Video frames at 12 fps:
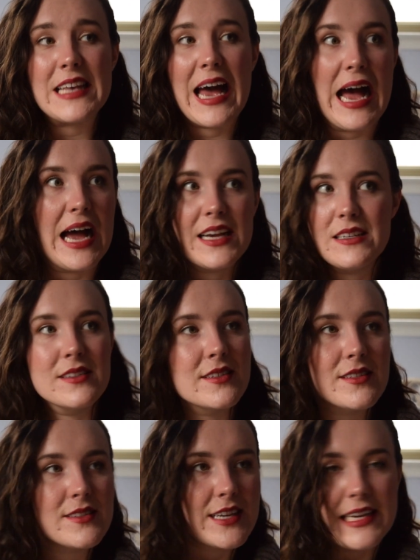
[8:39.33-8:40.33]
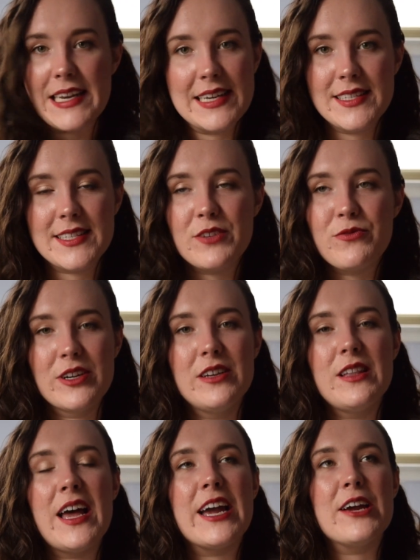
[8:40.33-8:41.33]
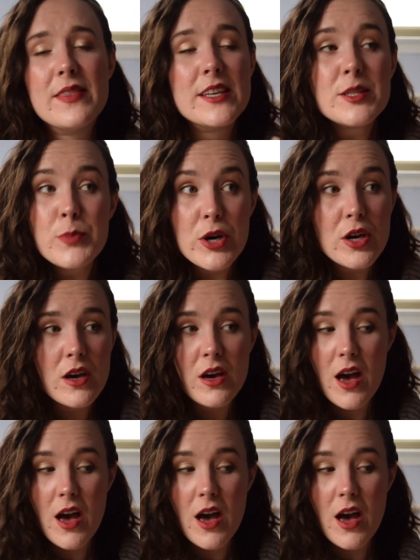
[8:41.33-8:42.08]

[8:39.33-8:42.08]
as it is in real life. This book,